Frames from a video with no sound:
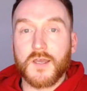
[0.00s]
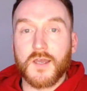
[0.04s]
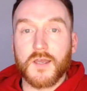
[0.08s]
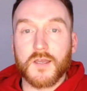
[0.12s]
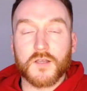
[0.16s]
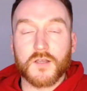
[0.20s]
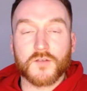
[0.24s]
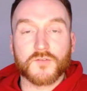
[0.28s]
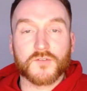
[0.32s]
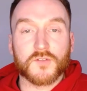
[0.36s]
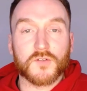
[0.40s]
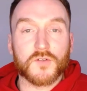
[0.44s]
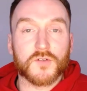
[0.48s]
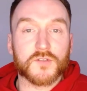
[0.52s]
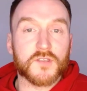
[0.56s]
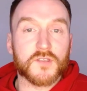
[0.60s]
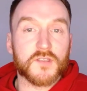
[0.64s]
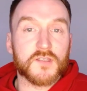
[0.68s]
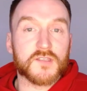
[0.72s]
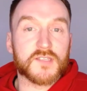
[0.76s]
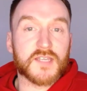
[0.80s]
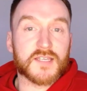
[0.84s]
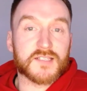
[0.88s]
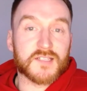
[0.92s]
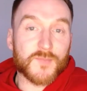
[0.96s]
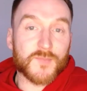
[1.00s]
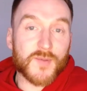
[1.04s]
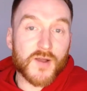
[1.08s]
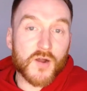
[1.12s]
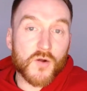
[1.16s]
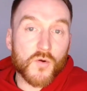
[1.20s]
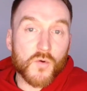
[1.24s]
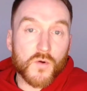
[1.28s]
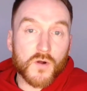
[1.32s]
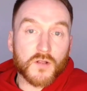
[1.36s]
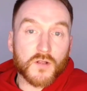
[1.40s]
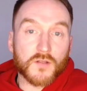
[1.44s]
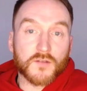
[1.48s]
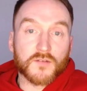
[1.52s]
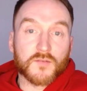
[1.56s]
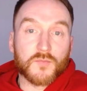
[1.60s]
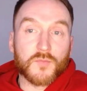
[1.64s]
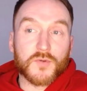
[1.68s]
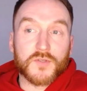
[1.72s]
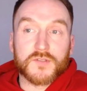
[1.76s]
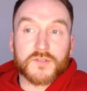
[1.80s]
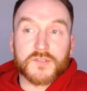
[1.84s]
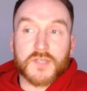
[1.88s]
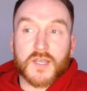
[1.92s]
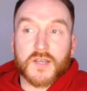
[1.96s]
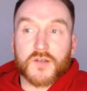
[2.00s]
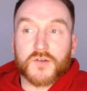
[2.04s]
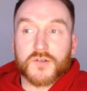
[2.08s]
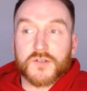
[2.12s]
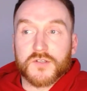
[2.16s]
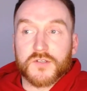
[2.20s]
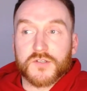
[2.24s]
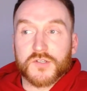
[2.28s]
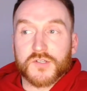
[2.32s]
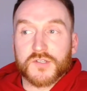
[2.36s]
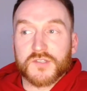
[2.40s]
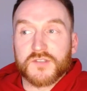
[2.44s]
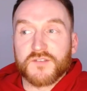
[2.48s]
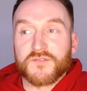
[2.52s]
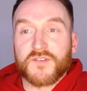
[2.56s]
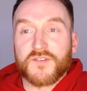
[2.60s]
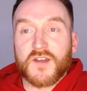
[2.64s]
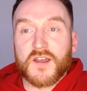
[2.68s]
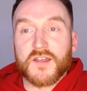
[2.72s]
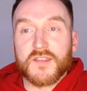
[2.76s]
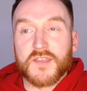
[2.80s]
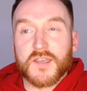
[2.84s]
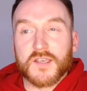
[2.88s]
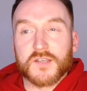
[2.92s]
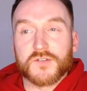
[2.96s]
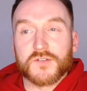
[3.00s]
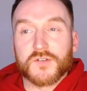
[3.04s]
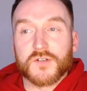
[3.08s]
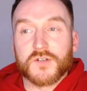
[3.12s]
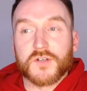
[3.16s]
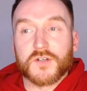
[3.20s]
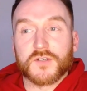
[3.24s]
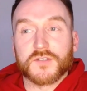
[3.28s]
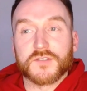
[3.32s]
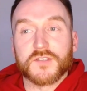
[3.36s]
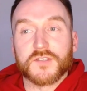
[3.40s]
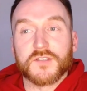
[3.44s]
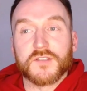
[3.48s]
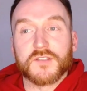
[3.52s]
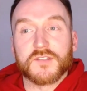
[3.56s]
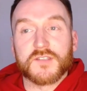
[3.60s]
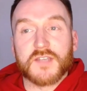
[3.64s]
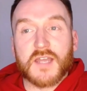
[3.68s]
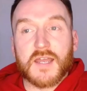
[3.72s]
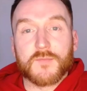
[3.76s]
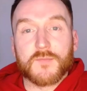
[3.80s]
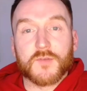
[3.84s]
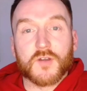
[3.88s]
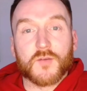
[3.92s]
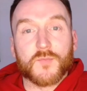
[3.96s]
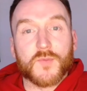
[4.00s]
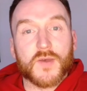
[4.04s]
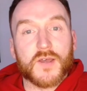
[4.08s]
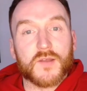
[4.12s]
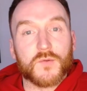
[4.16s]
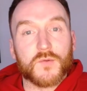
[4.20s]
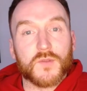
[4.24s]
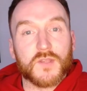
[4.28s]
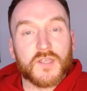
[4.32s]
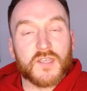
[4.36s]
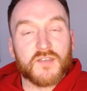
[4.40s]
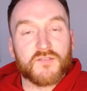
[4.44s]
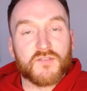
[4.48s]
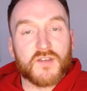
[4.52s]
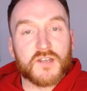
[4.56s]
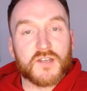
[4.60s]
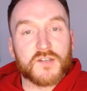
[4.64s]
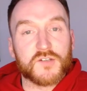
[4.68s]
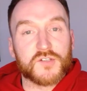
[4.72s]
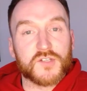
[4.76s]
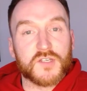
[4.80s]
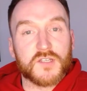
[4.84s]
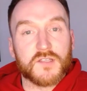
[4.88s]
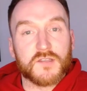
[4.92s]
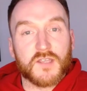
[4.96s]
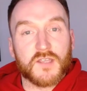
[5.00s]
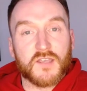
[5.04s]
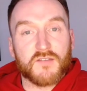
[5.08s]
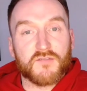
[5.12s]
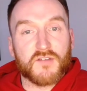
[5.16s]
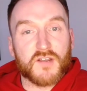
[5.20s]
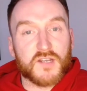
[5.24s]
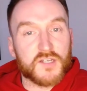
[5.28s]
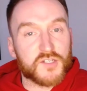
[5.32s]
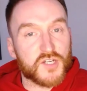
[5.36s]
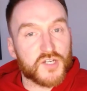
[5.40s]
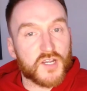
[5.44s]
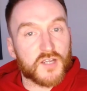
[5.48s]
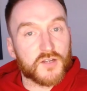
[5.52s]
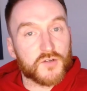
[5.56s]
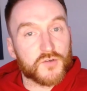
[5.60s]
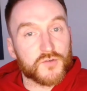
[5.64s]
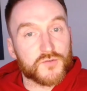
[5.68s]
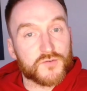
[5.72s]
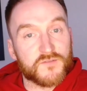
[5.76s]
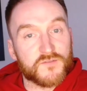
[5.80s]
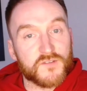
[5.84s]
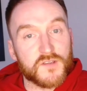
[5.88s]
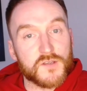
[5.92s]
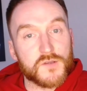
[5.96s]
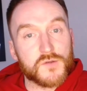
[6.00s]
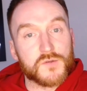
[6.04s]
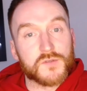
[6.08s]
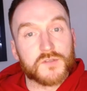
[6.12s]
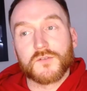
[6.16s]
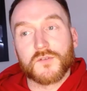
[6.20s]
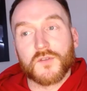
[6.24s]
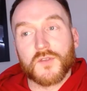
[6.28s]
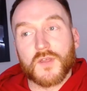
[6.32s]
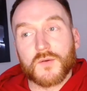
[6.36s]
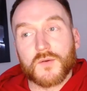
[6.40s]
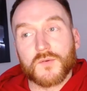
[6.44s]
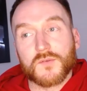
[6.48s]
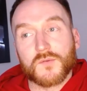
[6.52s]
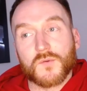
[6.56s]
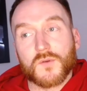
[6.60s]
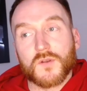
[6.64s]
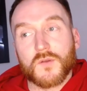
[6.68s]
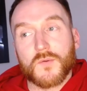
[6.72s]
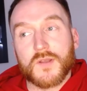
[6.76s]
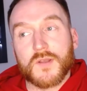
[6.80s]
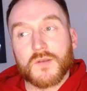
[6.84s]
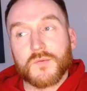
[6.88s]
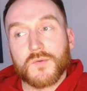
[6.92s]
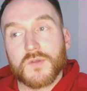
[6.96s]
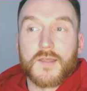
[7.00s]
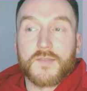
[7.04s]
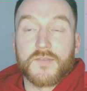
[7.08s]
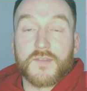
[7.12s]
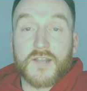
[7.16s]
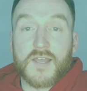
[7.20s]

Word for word: Uh, I also looked at the Tesla Powerwalls but I couldn't justify the extra costs at the time compared with the GivEnergy. The GivEnergy had good reviews so that was what I went with.